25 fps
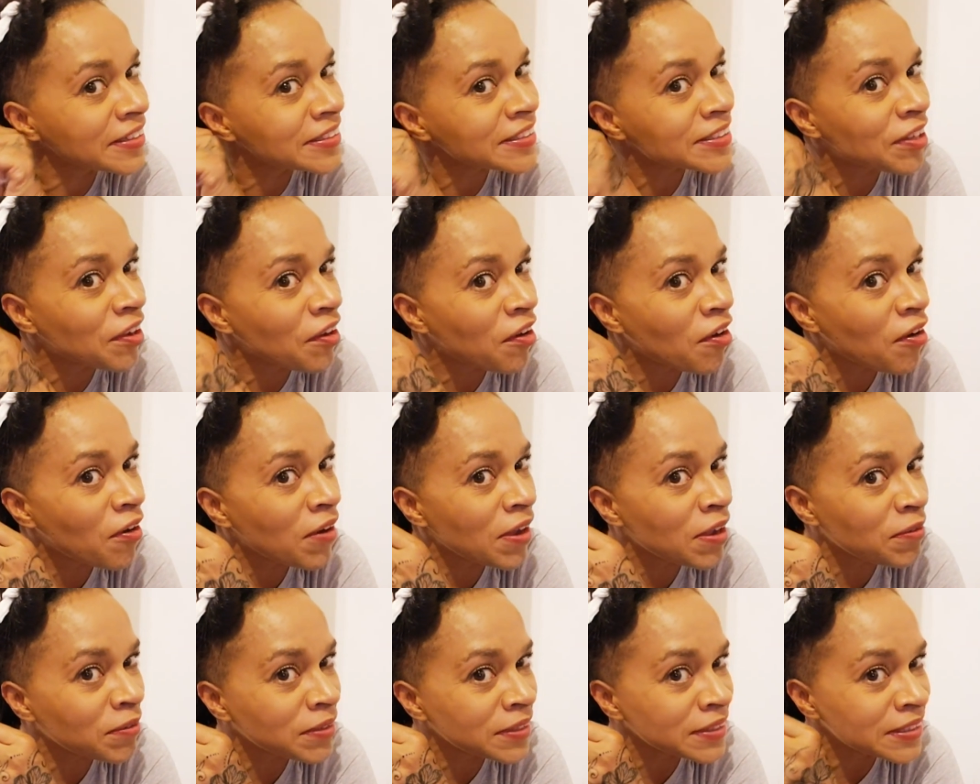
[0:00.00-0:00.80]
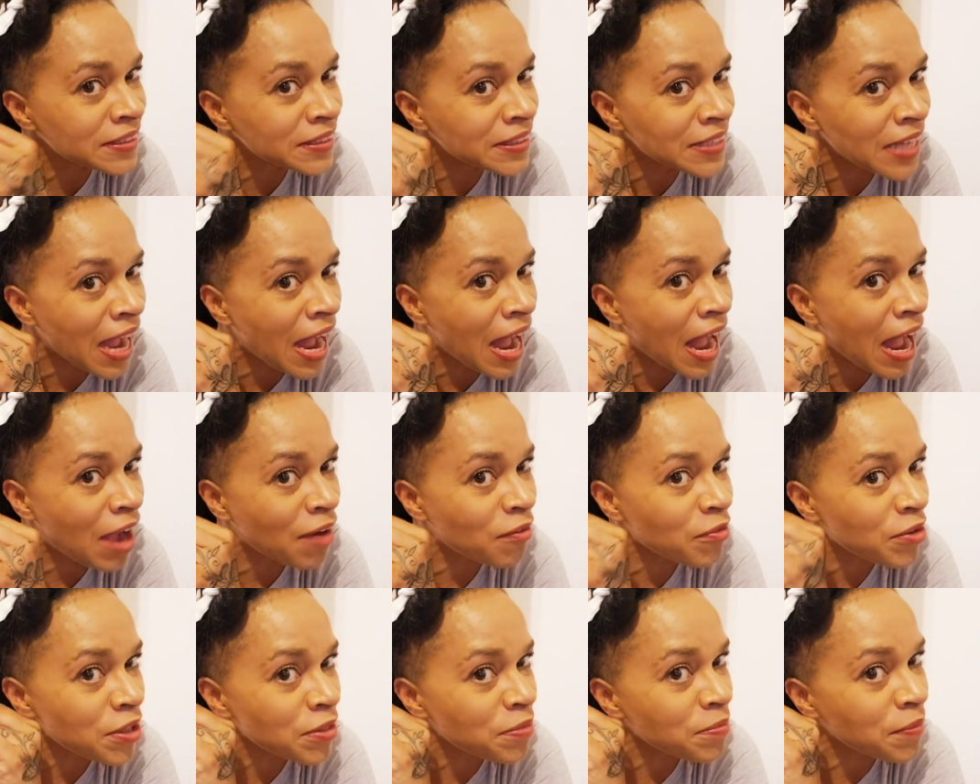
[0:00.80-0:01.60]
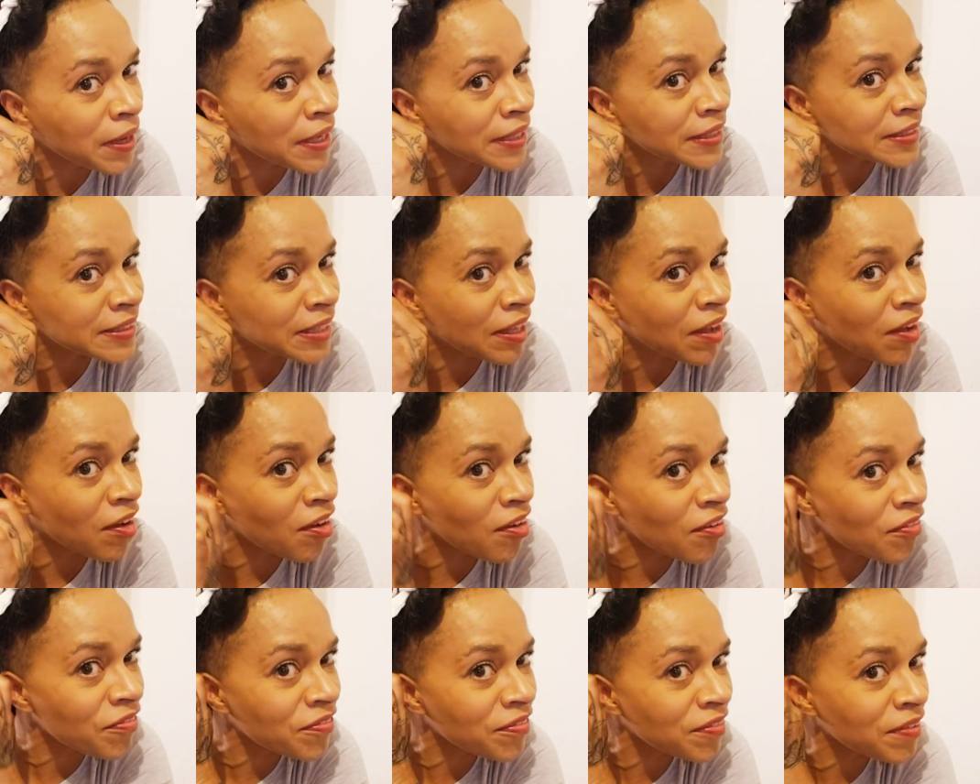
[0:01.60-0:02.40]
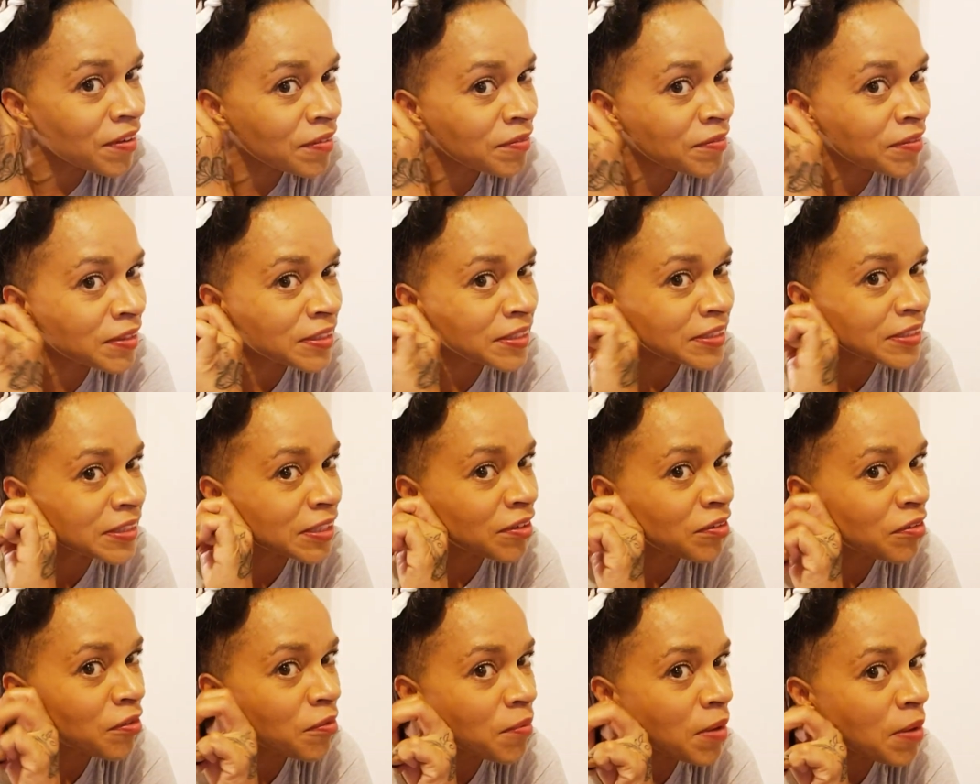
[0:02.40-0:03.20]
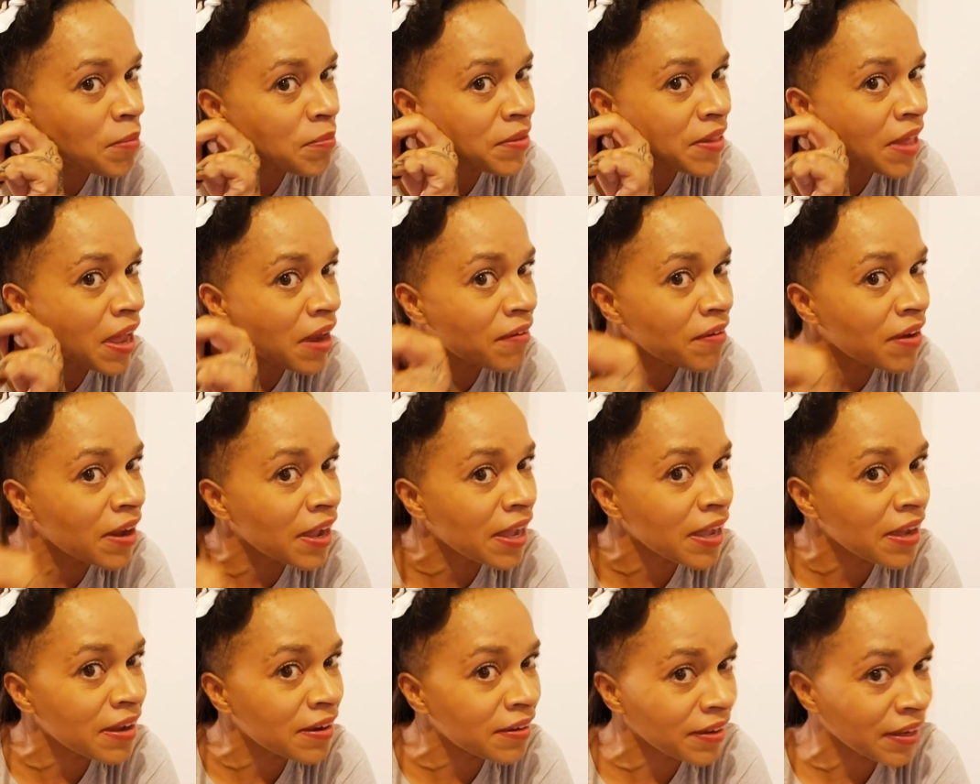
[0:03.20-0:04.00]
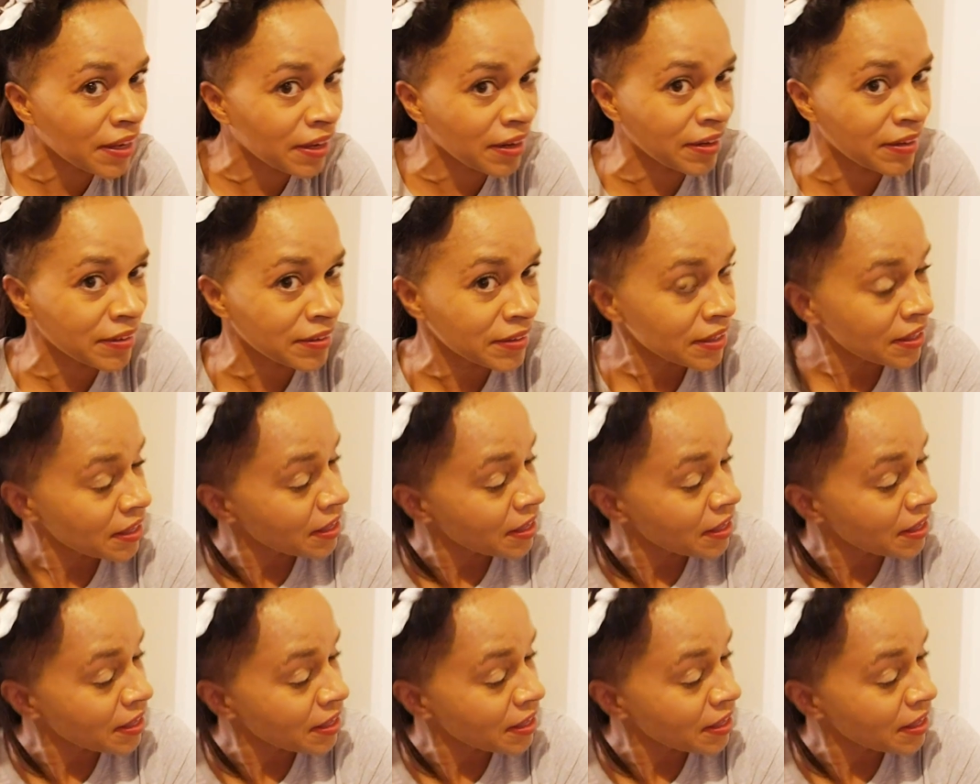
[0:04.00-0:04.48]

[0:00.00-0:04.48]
So it was not with myself. We're just going to remember that, right? Okay.